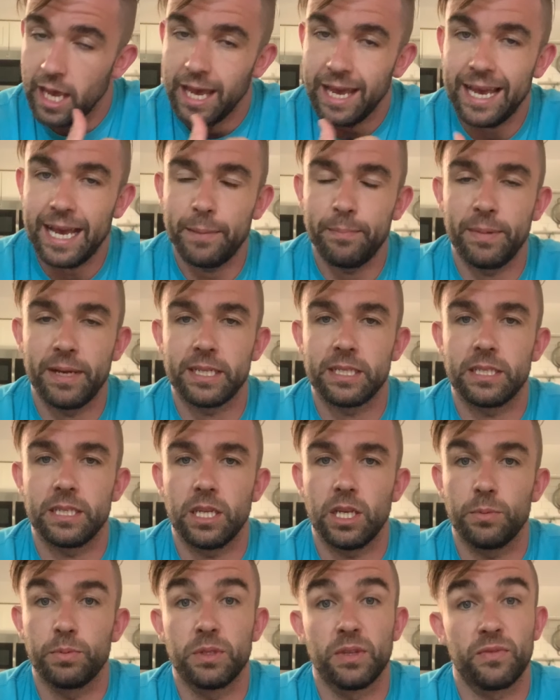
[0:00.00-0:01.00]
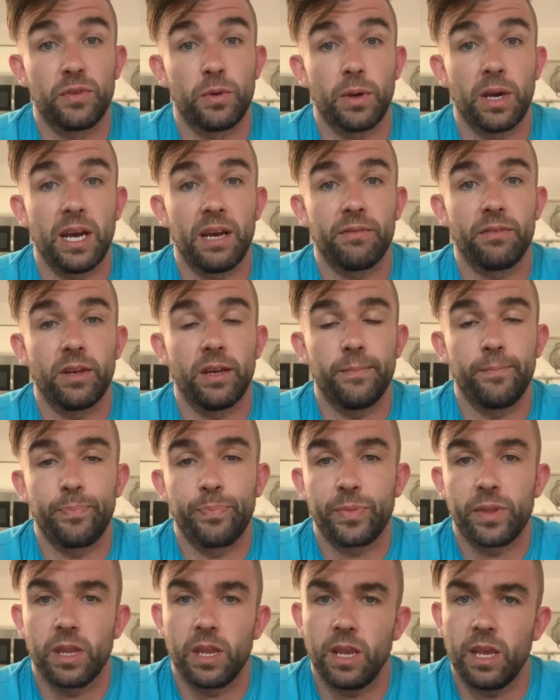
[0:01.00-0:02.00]
ab mat sit-ups if you have it.
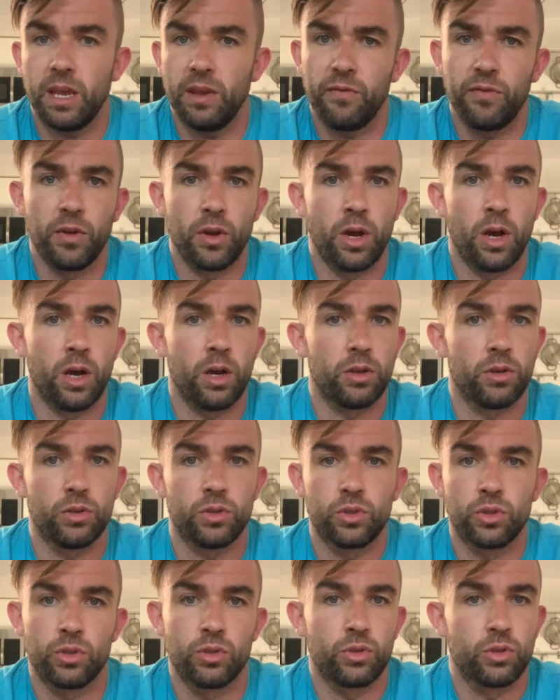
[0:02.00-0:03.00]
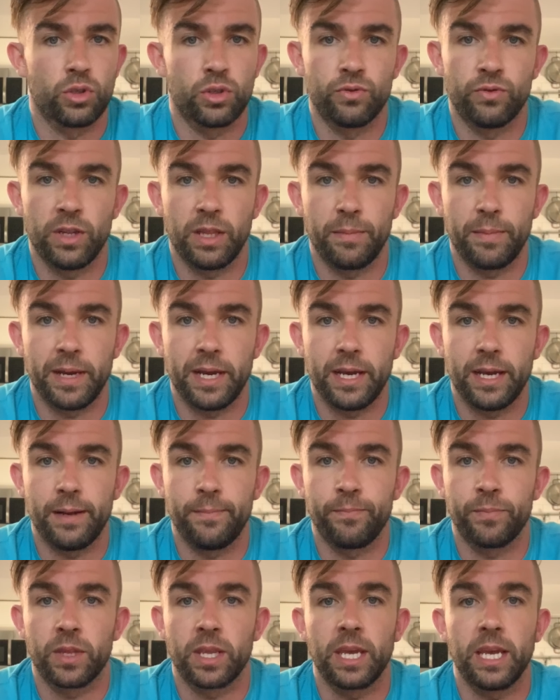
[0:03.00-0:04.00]
If not, doesn't really
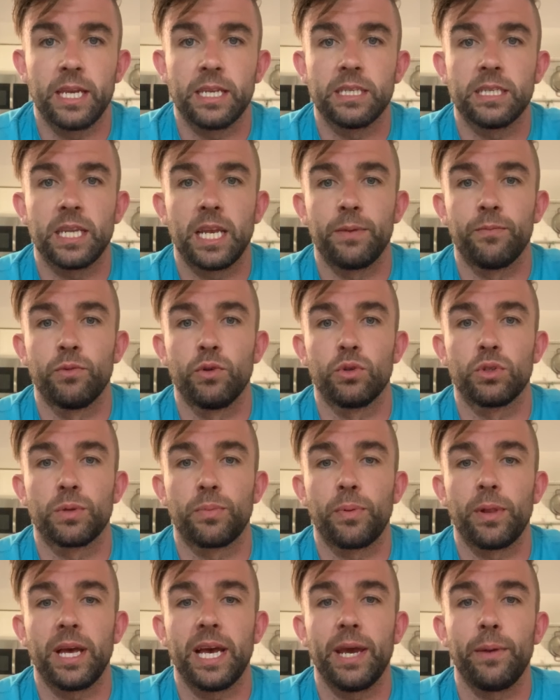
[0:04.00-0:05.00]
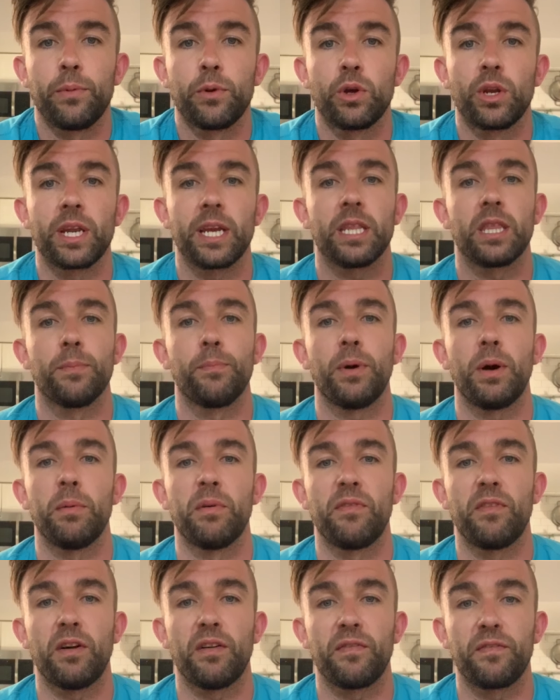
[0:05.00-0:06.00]
matter. Okay, same rules apply. We're going to get the bottom
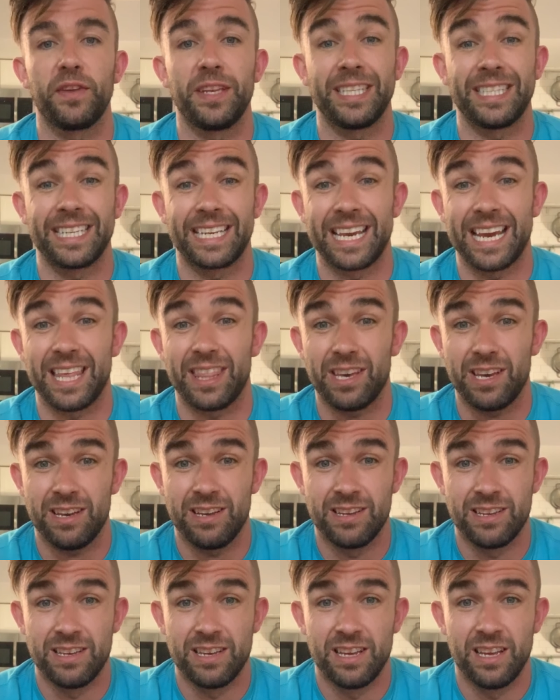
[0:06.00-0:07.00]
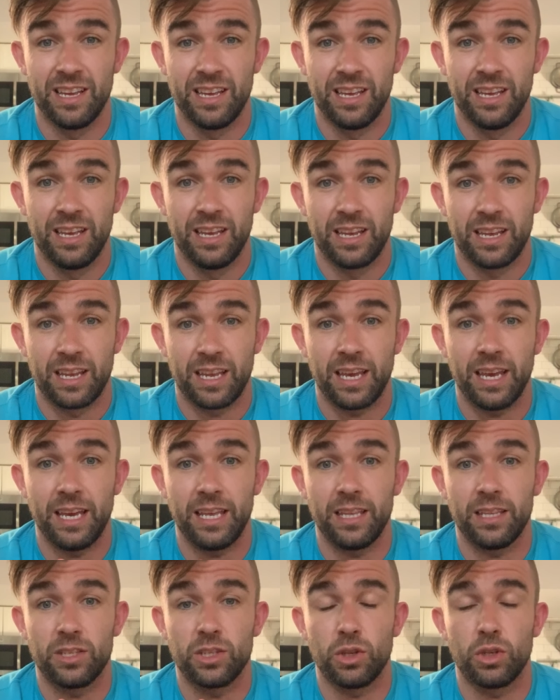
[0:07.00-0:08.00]
of our feet together. Okay,
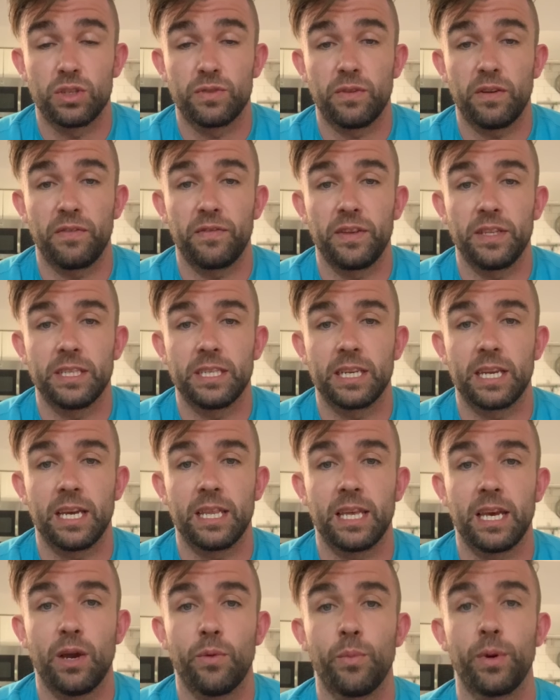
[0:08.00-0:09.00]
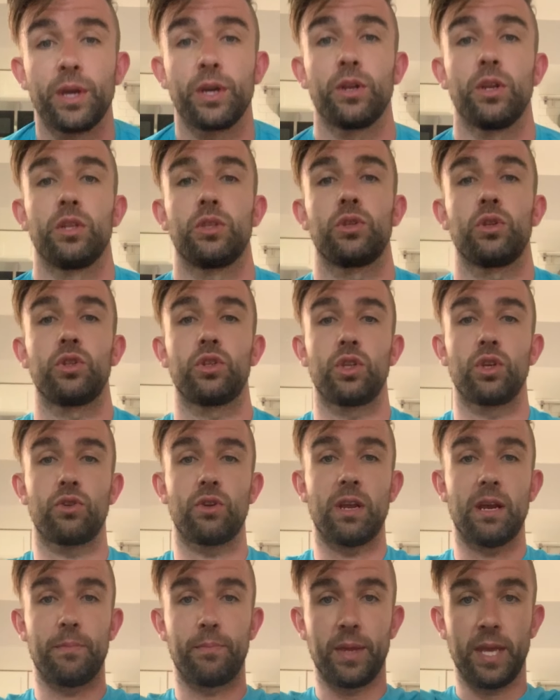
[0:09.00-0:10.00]
the soles of our feet together, and we're going to touch the
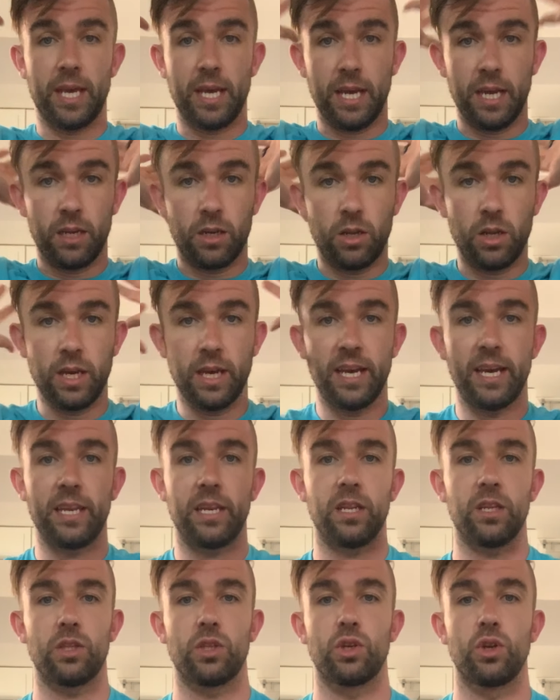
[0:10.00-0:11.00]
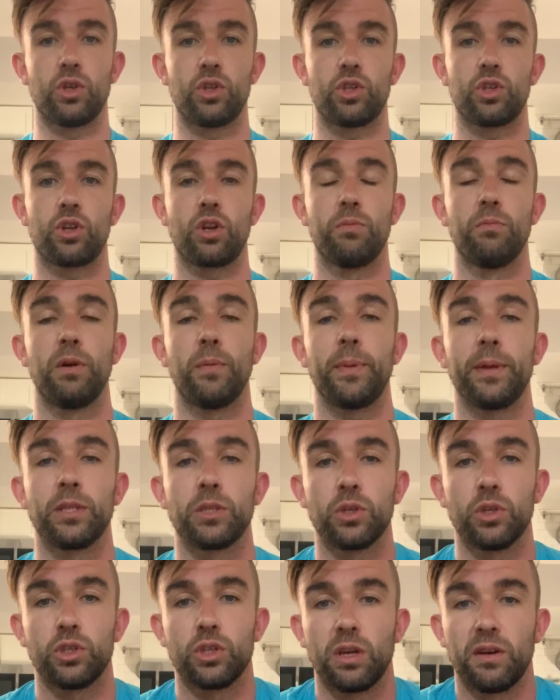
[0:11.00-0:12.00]
ground behind our head, come up and
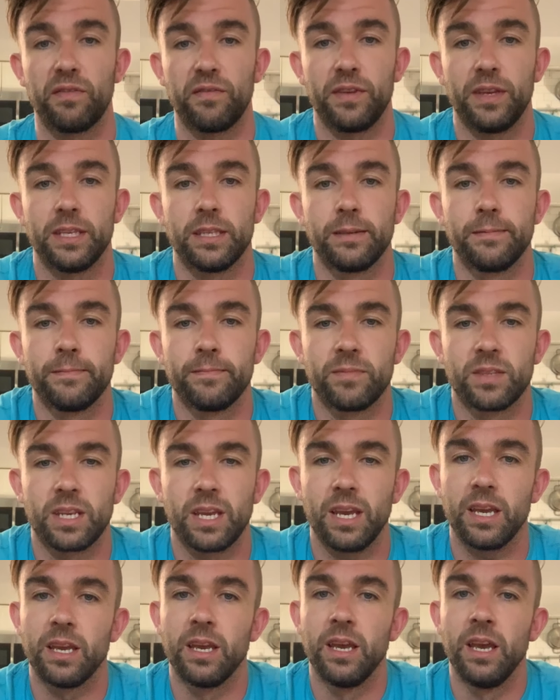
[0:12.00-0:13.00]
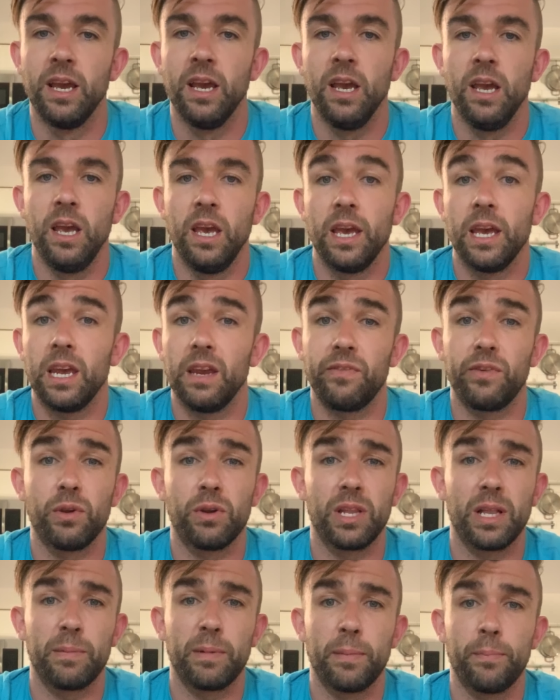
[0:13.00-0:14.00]
touch our feet. Okay, if you're a
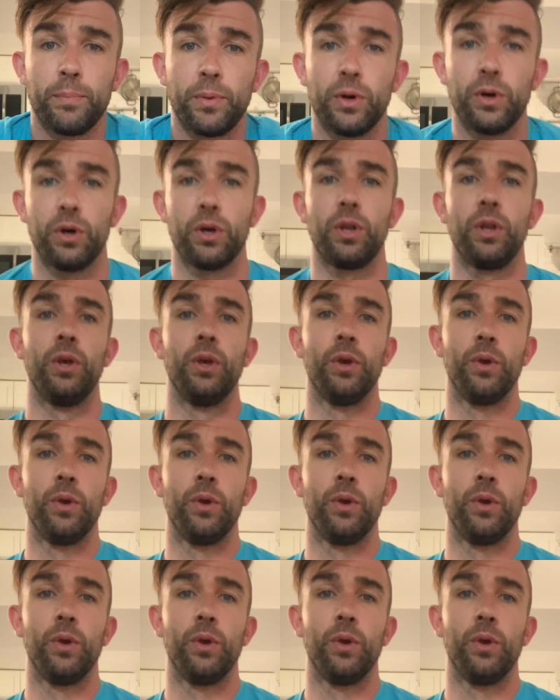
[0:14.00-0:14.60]
little bit bored